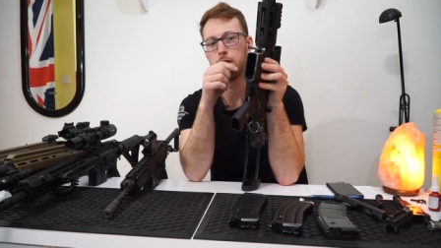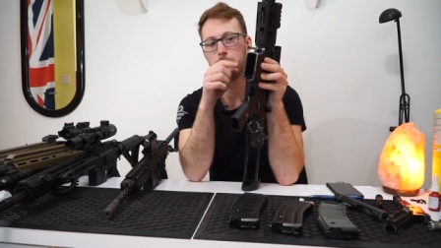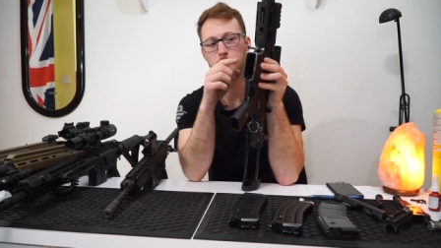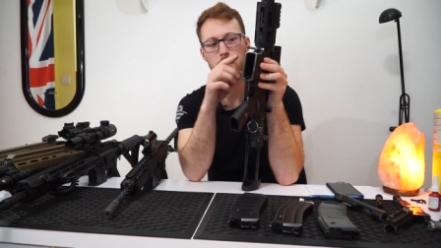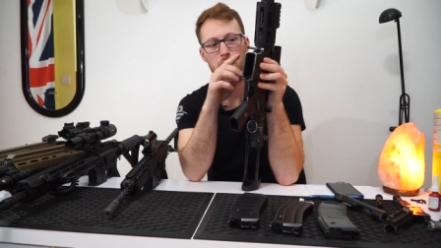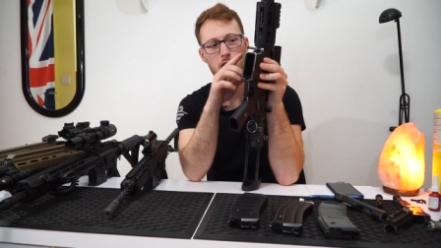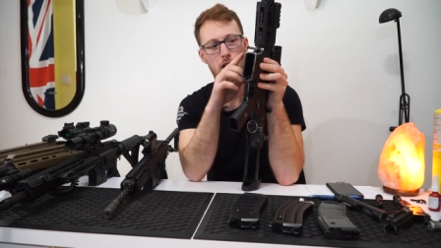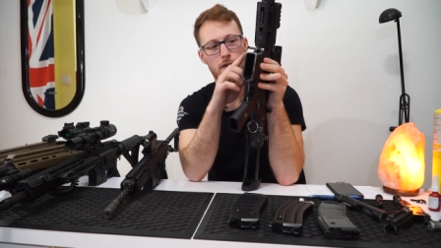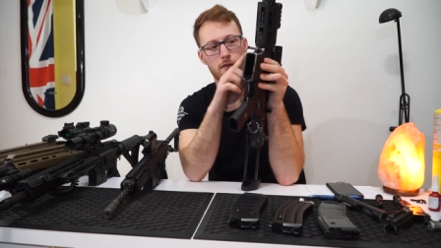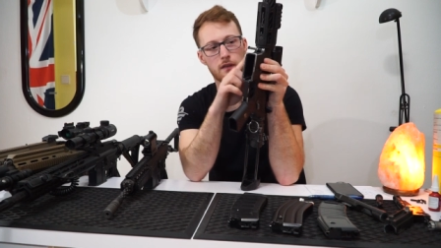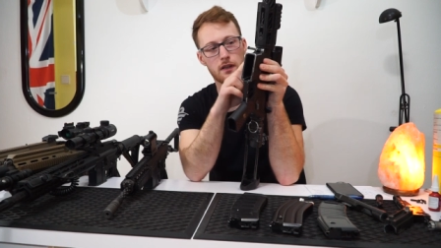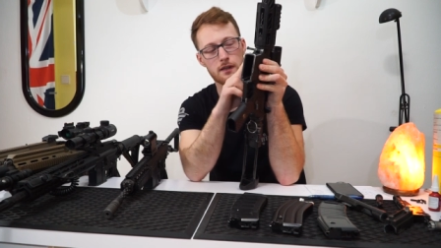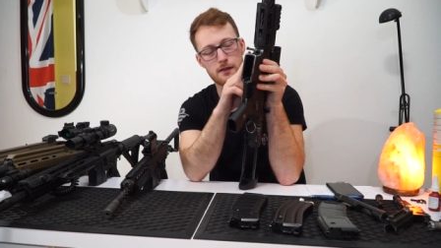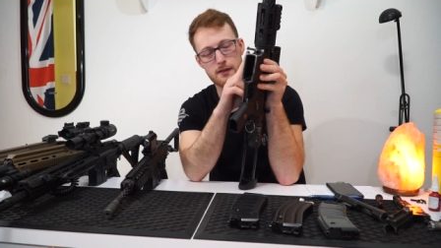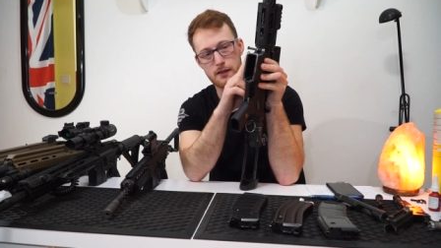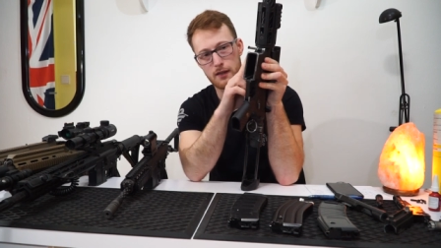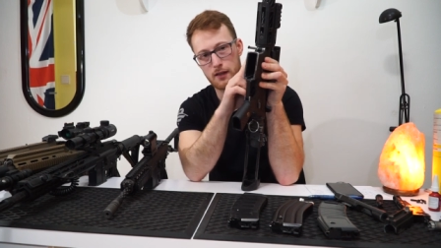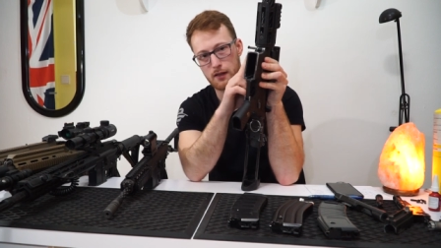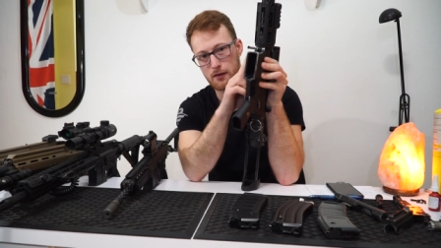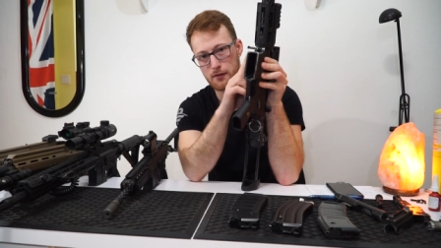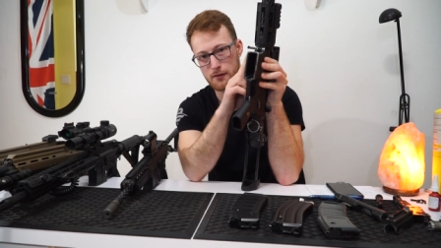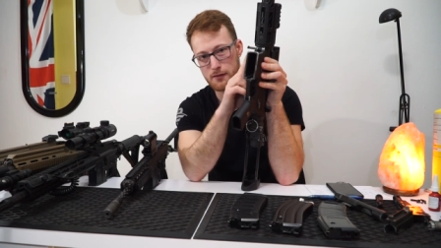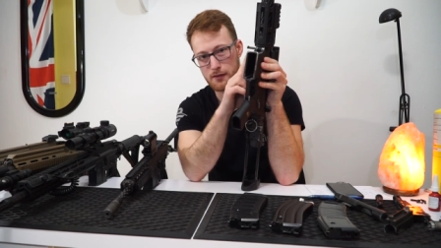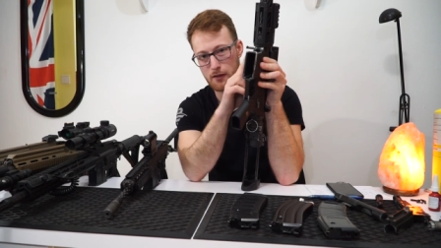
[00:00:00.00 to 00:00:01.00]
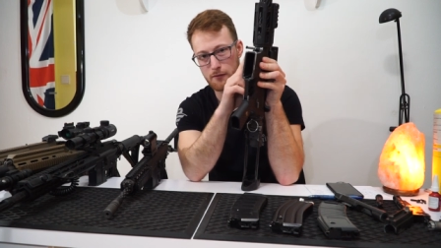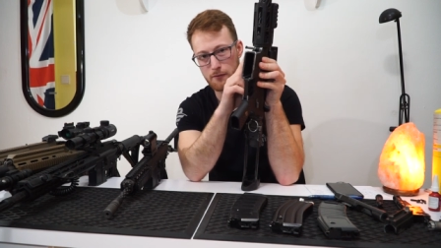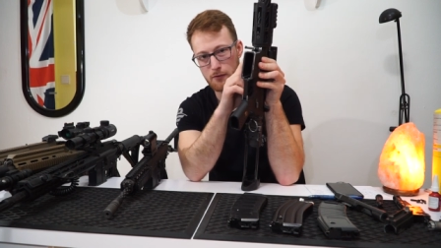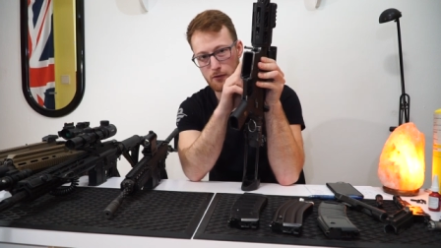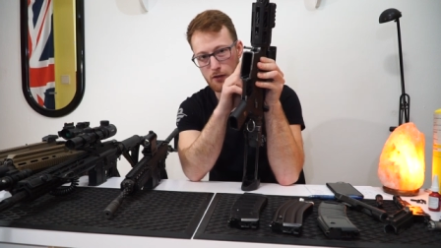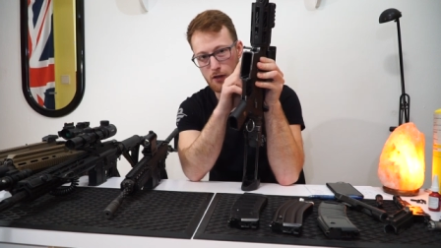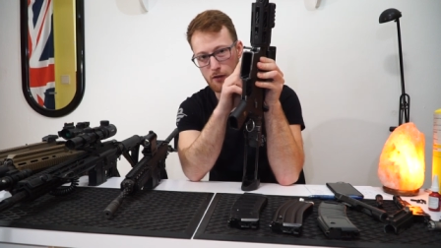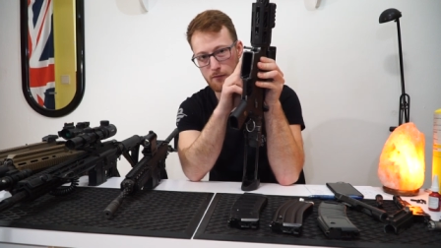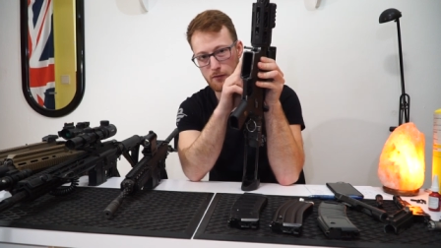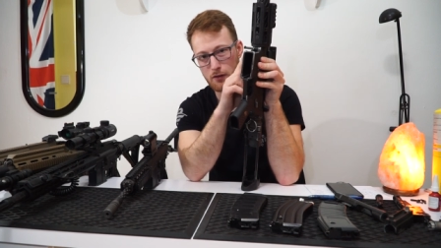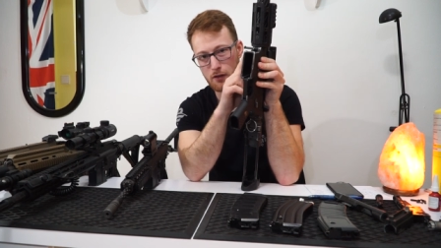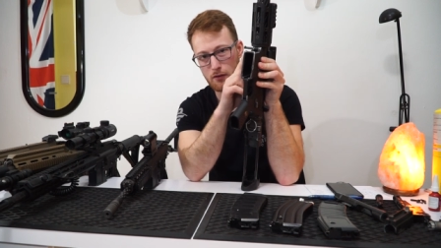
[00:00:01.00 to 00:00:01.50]
If you have the skills,
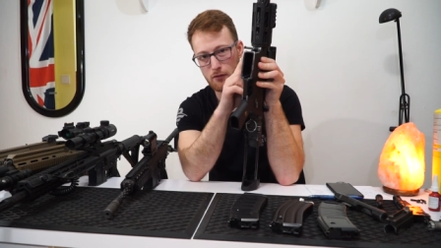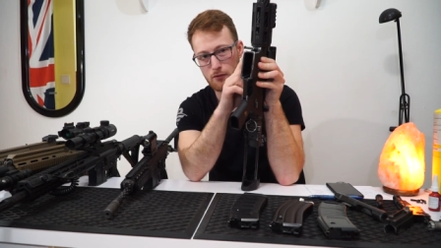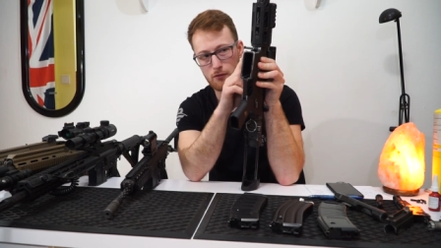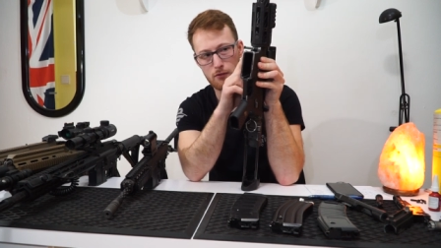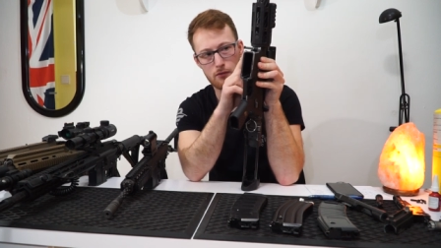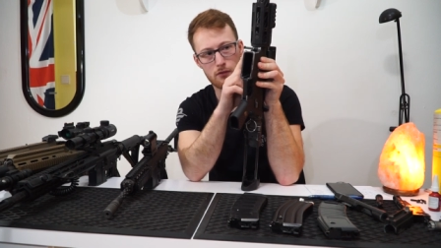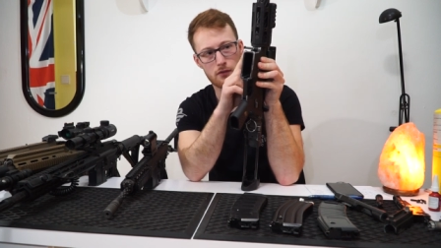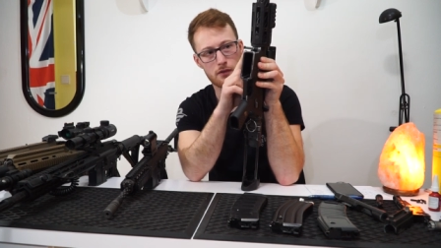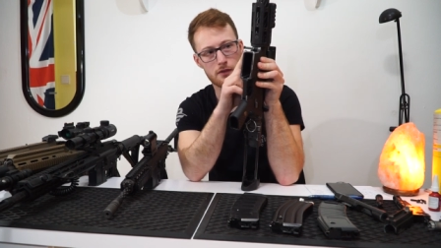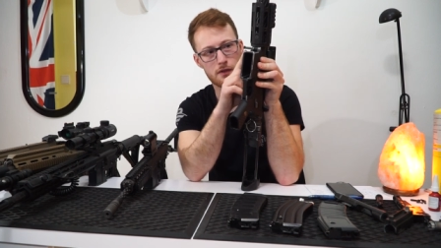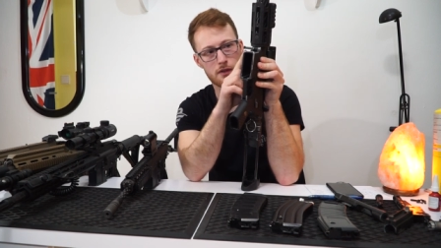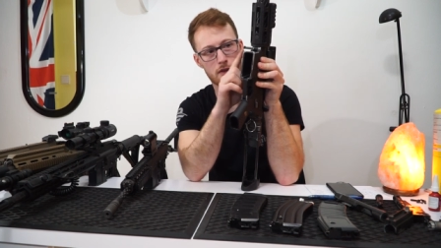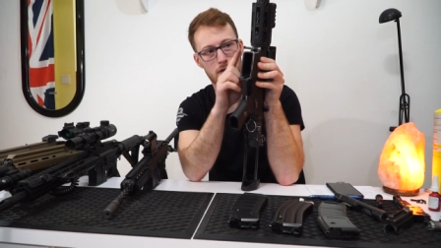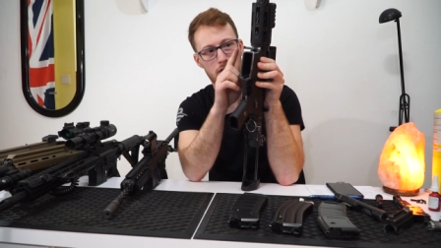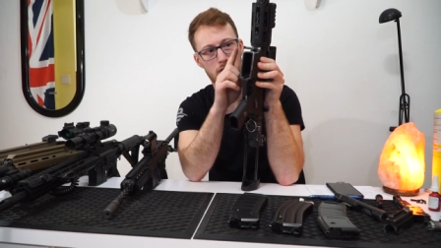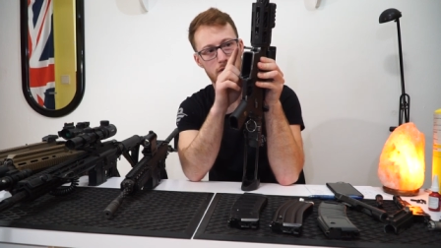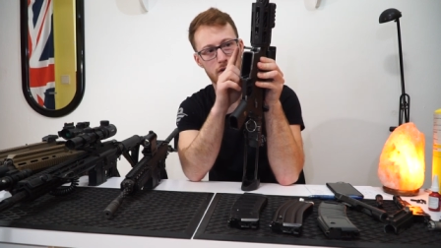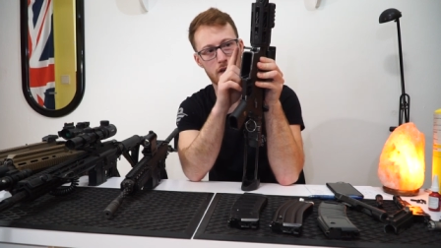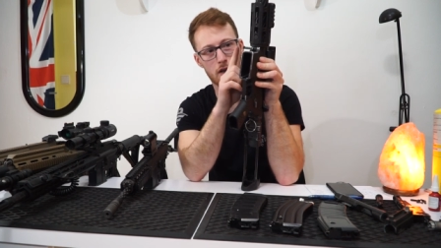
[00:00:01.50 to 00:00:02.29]
if you have the tools,